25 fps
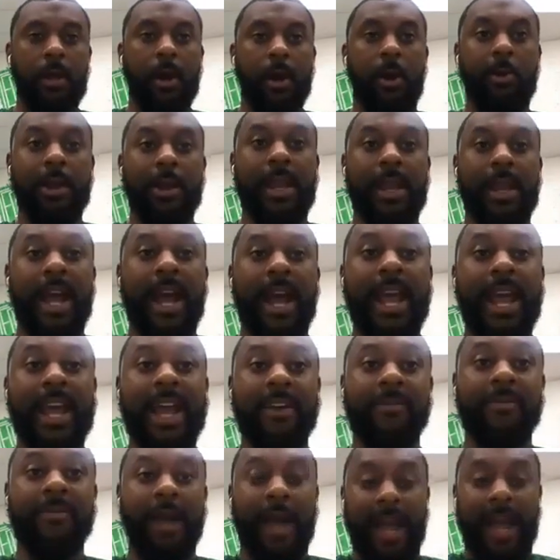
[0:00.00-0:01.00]
Okay, I
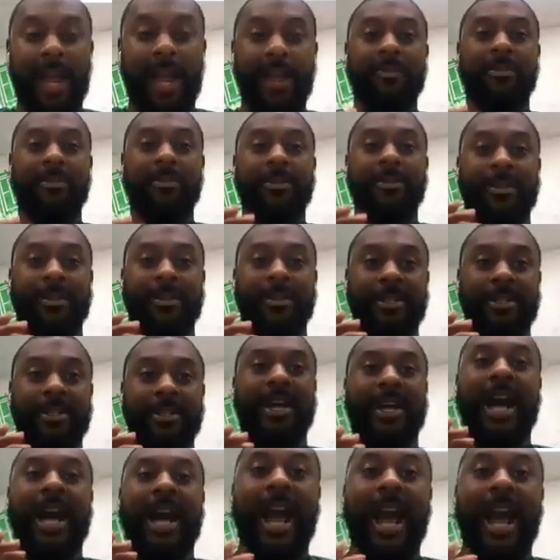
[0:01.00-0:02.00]
have a
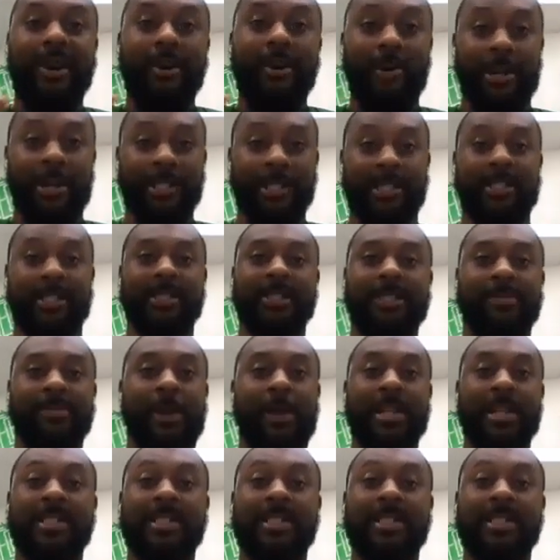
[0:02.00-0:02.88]
hot question. My